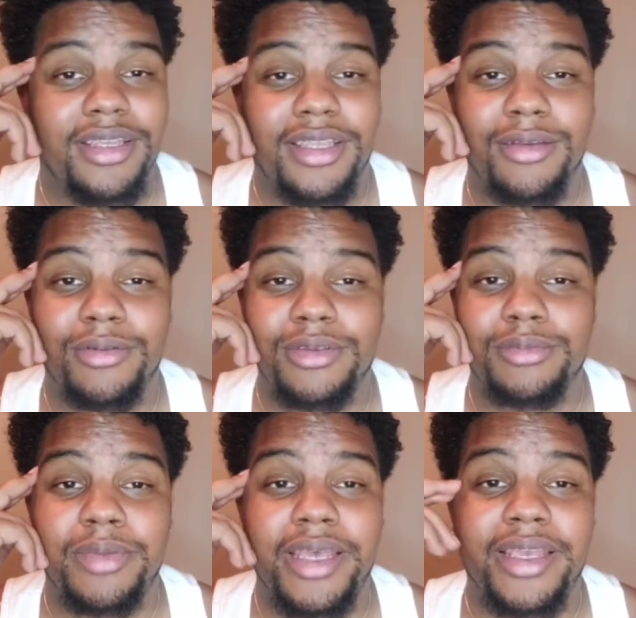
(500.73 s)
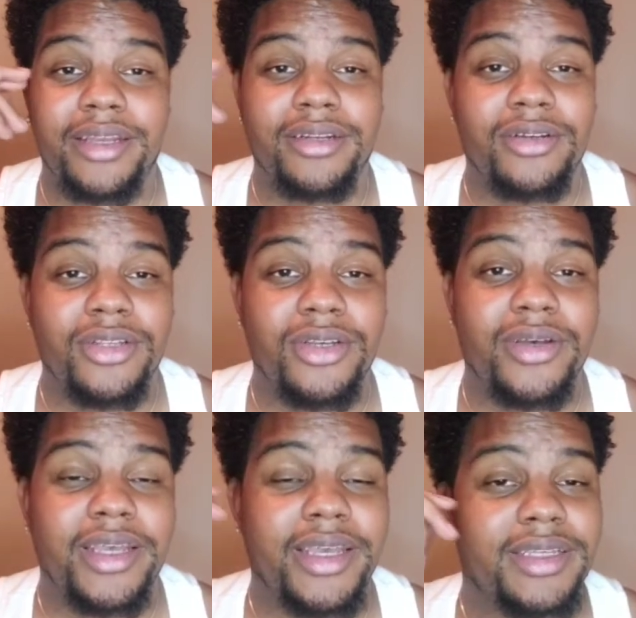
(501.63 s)
He was bagging on your
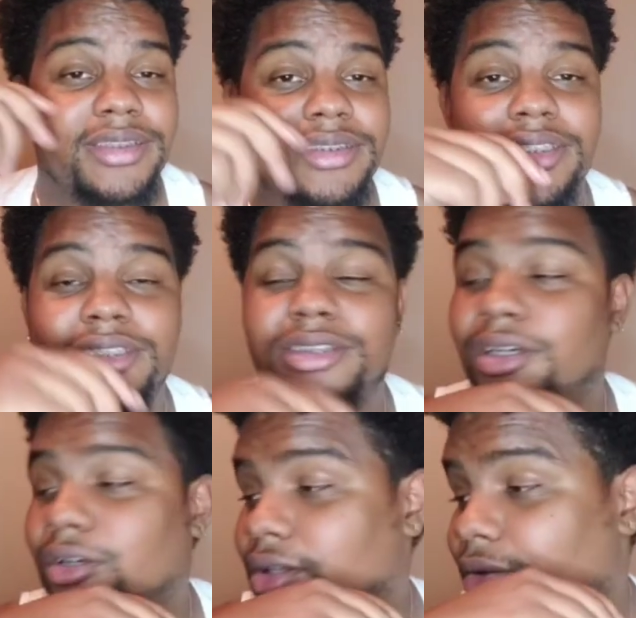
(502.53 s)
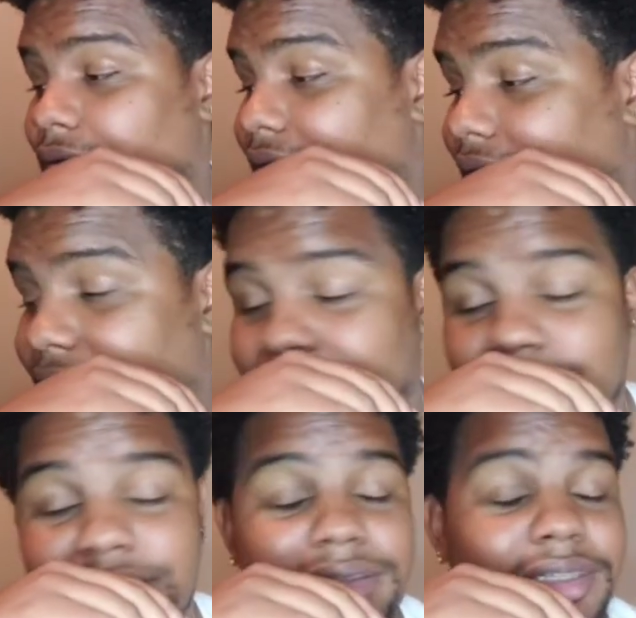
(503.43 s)
ass. He told your
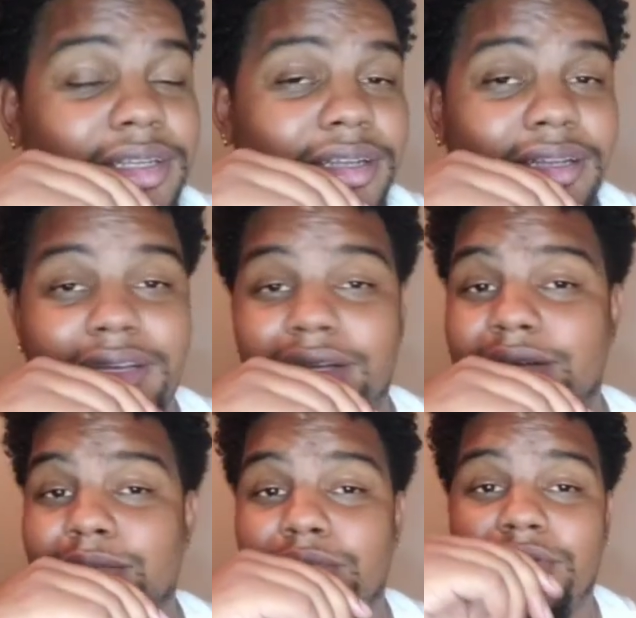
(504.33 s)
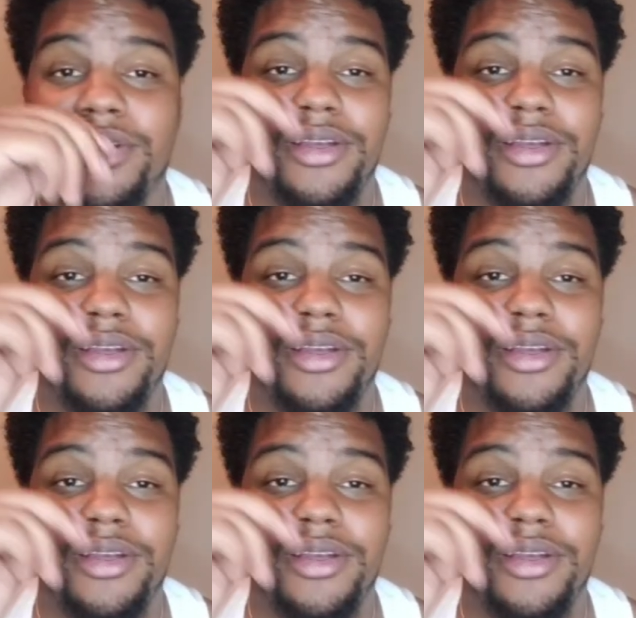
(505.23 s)
ass up, boy.